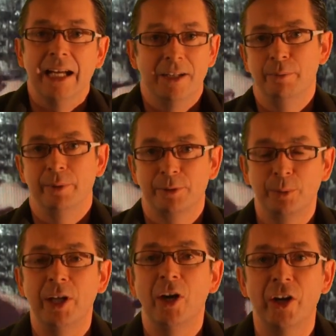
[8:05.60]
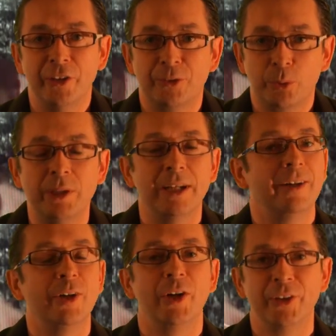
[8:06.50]
animals, we hunt, we
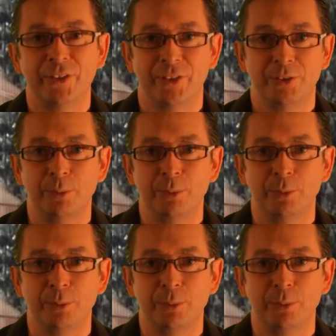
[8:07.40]
are hunters,